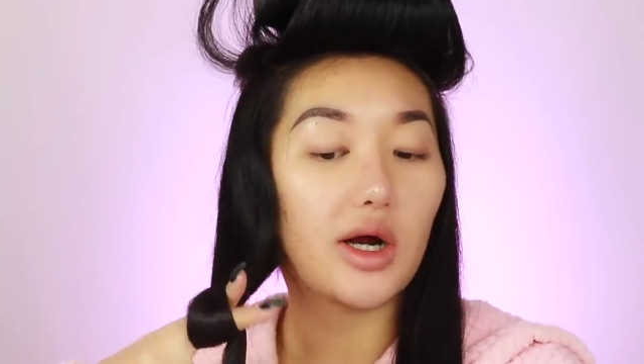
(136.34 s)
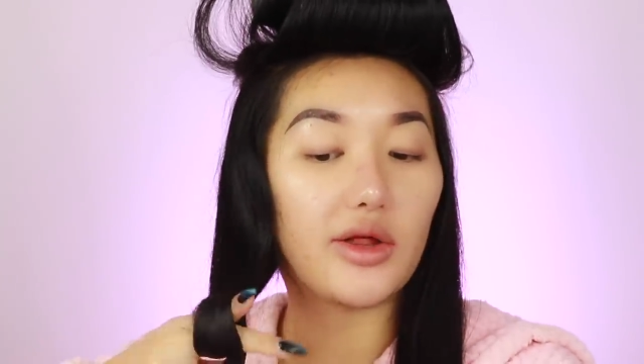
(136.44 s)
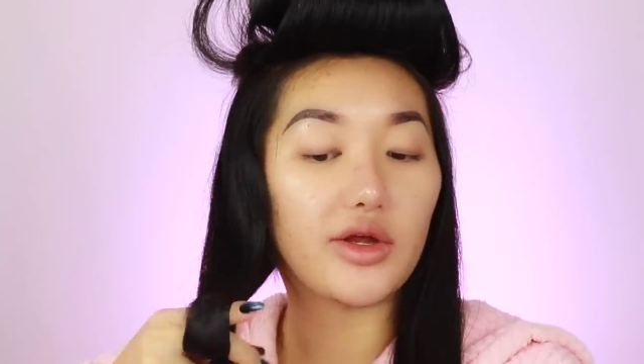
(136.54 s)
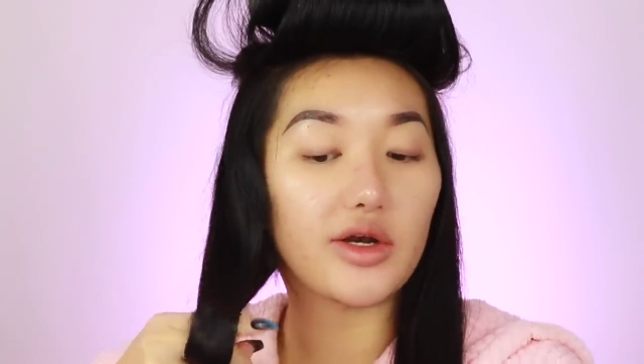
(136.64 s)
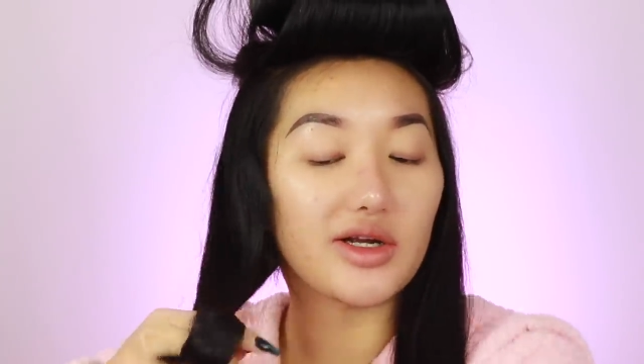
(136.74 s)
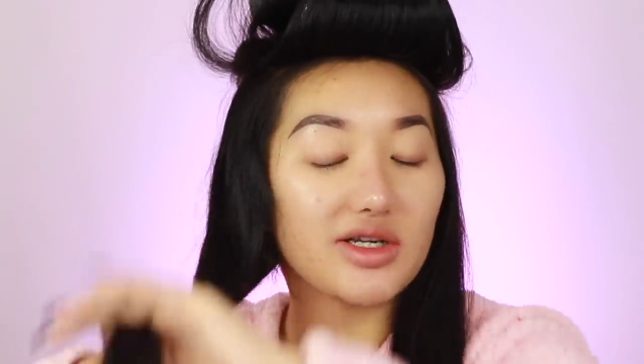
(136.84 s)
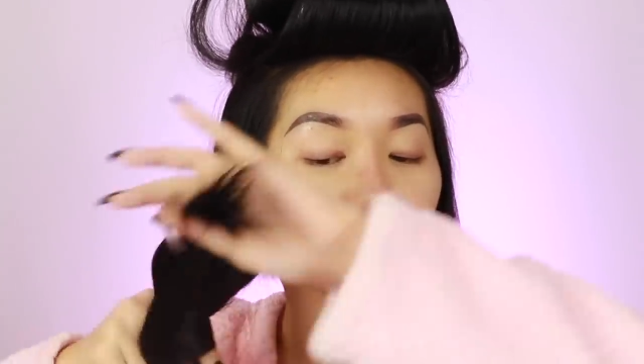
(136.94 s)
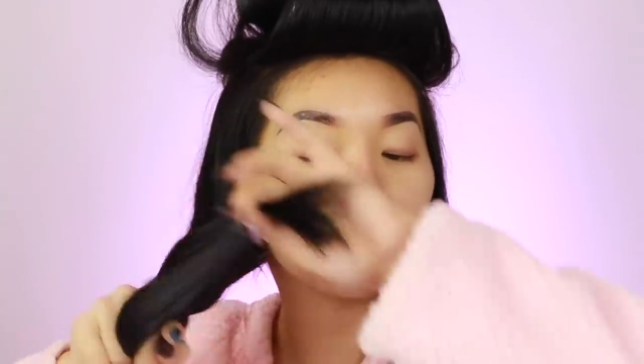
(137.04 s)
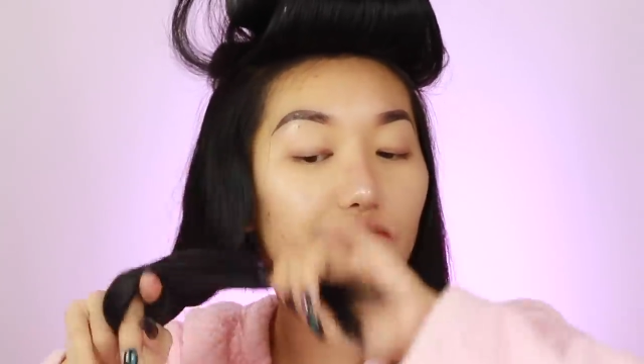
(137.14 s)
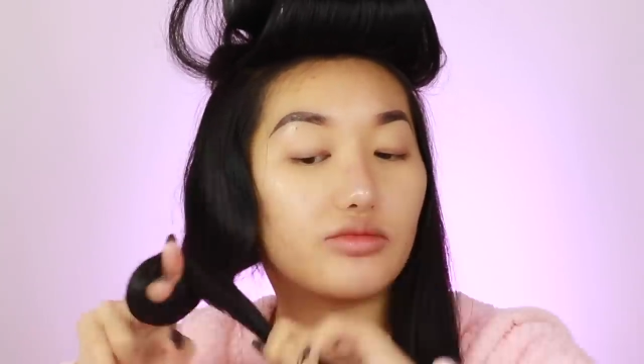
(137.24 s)
and then I
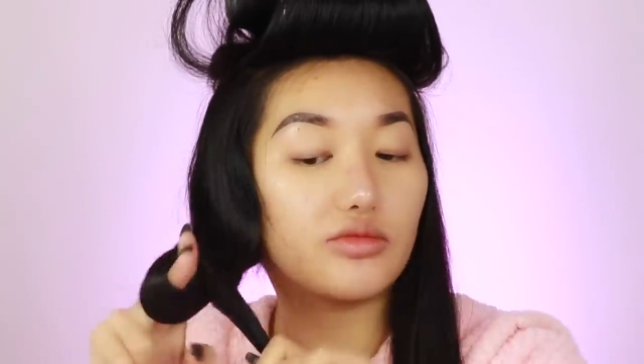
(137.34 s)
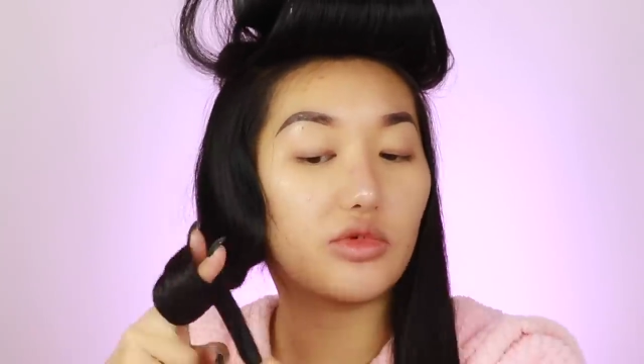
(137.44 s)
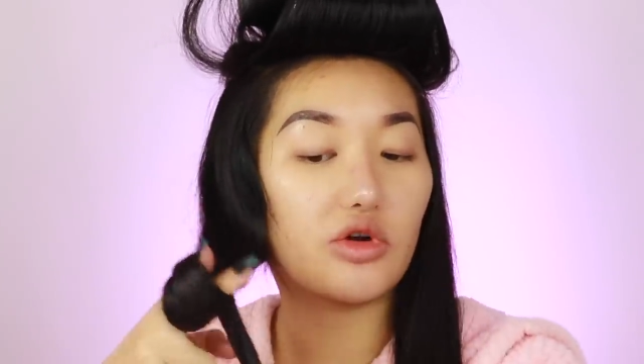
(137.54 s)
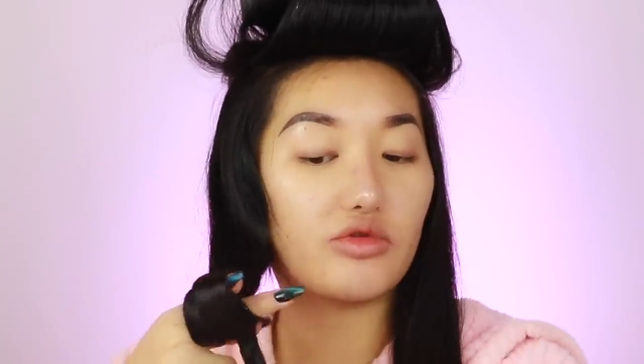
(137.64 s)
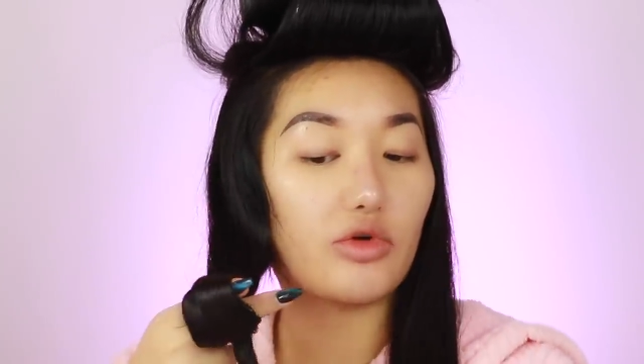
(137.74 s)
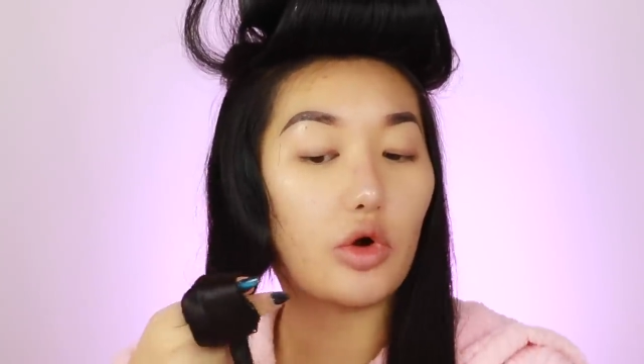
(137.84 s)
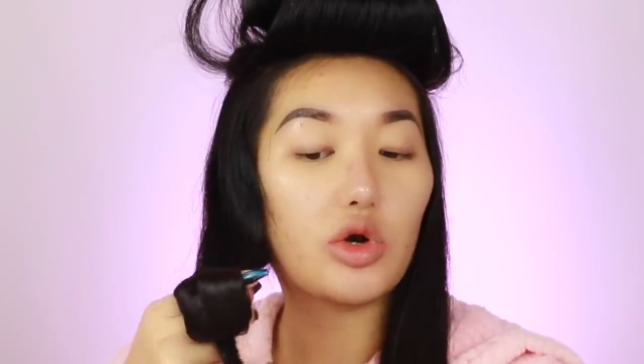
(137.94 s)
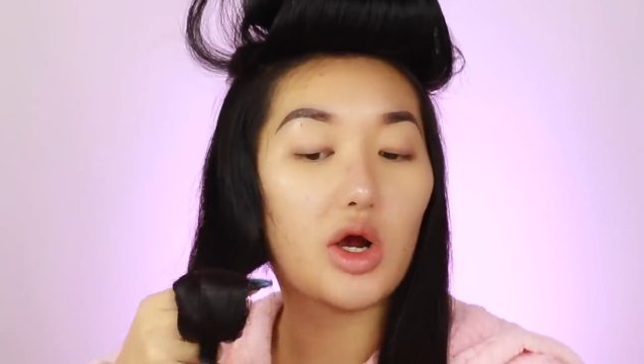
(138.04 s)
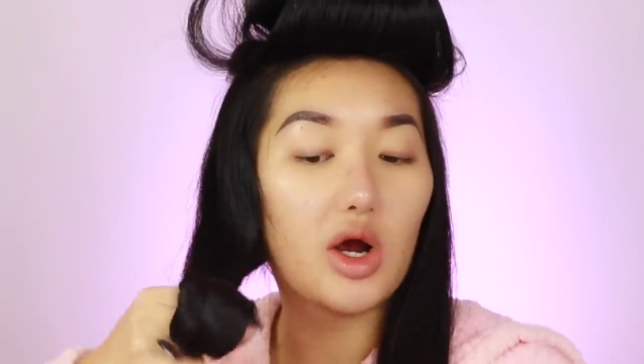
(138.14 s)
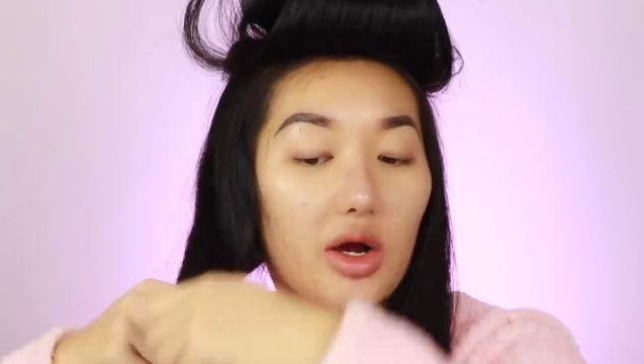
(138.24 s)
just roll
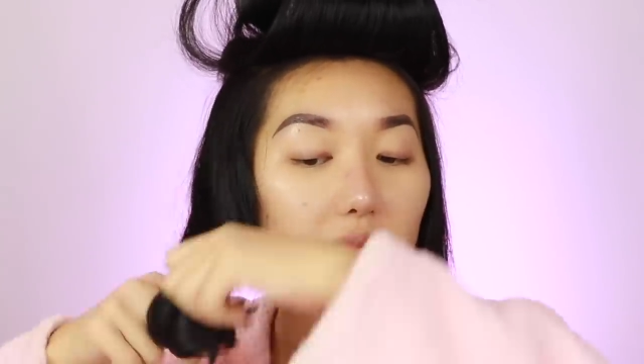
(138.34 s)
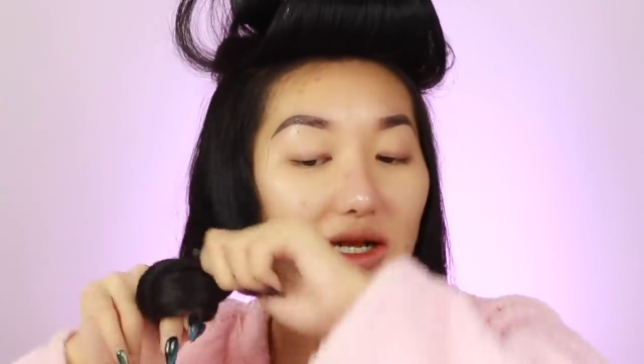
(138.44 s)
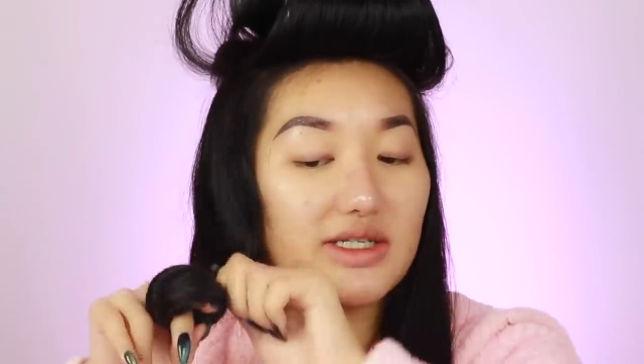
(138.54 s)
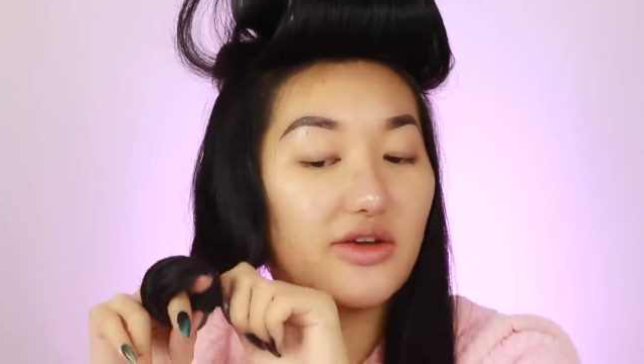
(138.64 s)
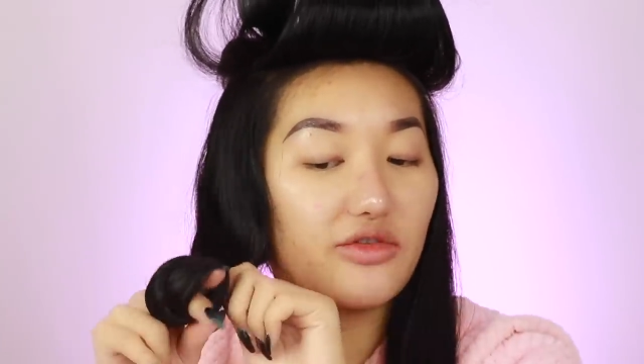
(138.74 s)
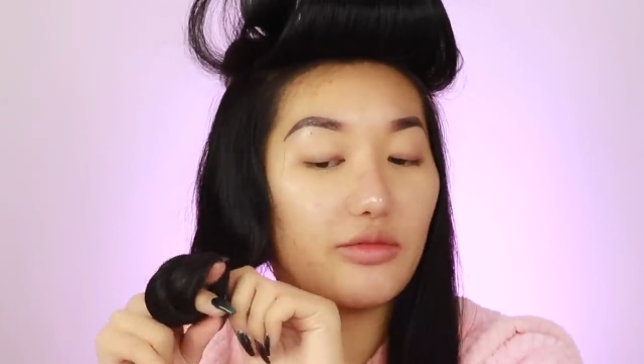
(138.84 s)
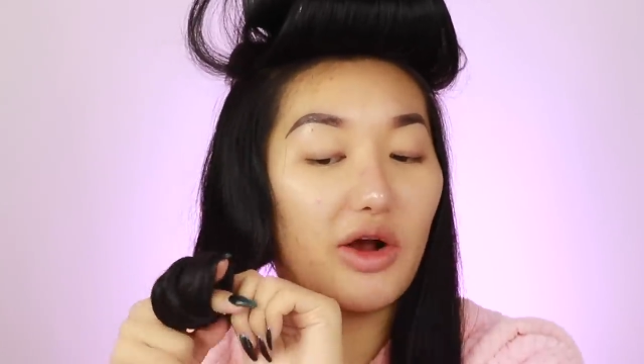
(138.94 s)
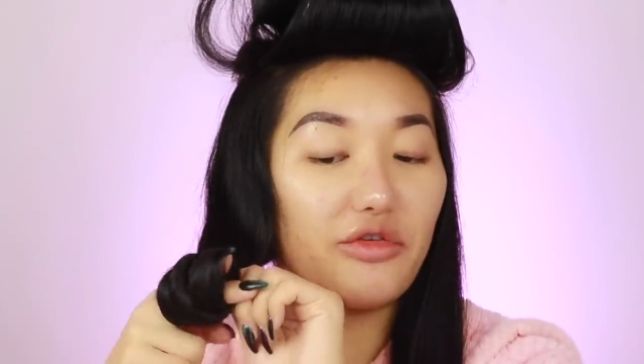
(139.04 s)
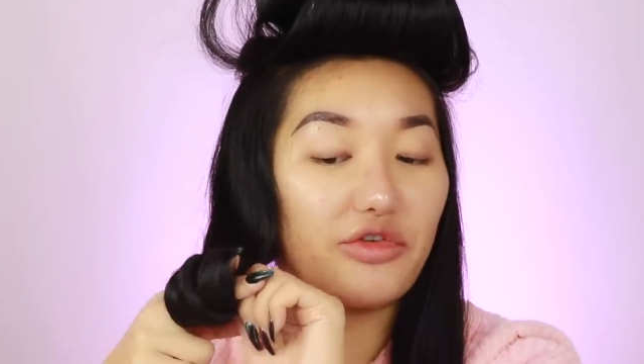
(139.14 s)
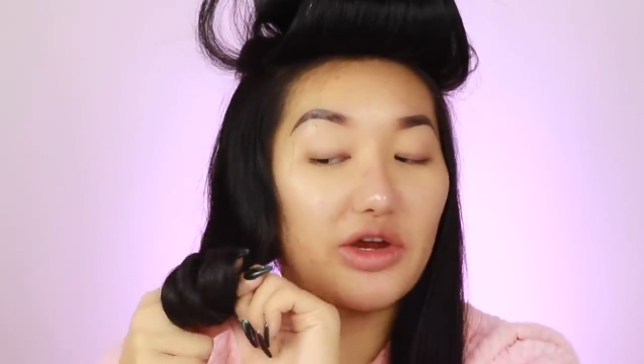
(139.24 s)
it up as if
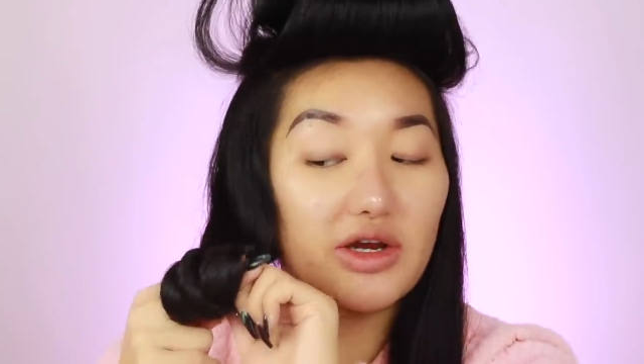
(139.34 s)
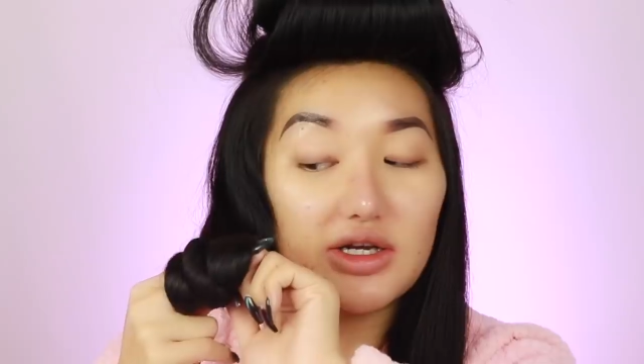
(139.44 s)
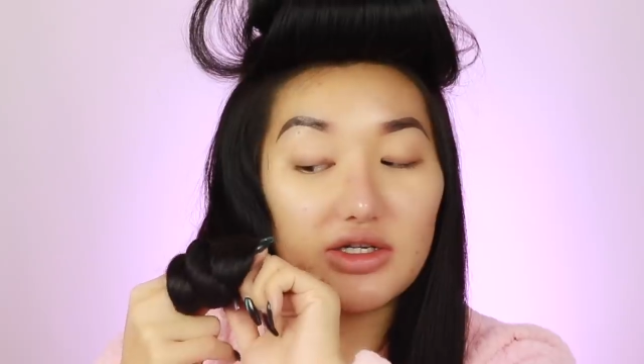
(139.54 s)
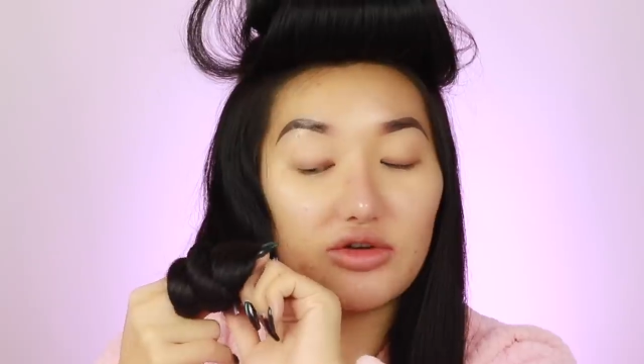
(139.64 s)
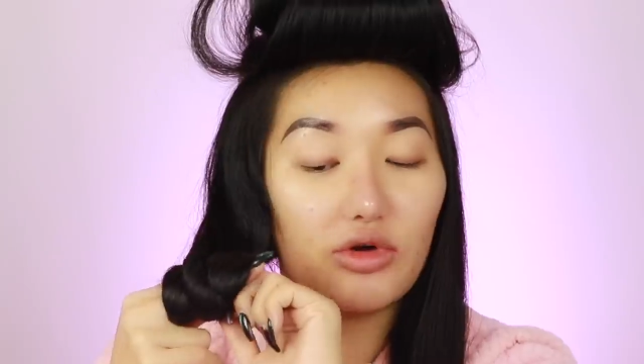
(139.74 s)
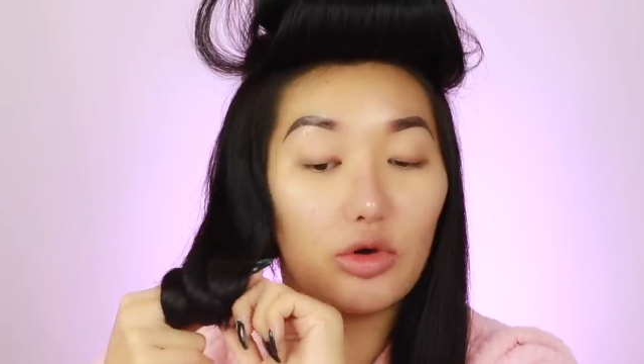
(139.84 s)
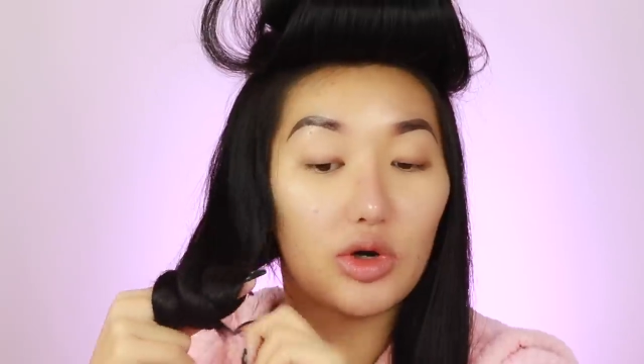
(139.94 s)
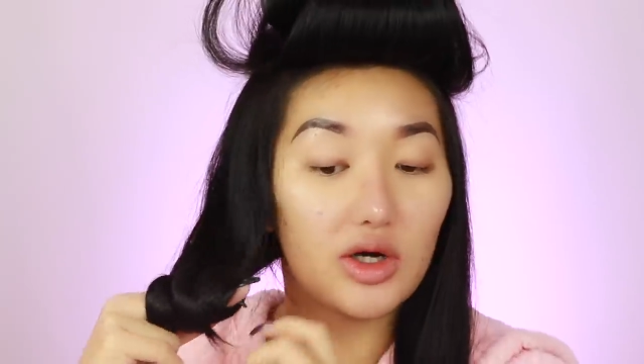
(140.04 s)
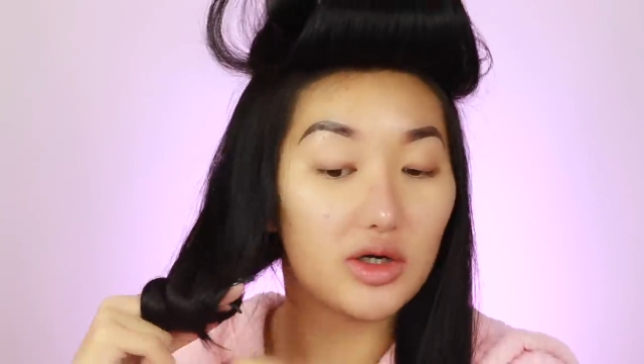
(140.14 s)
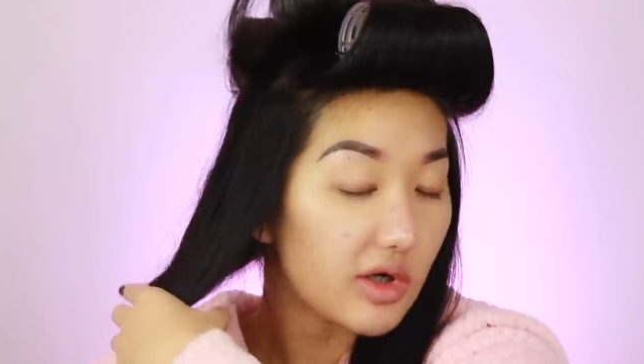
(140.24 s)
my finger is a roller,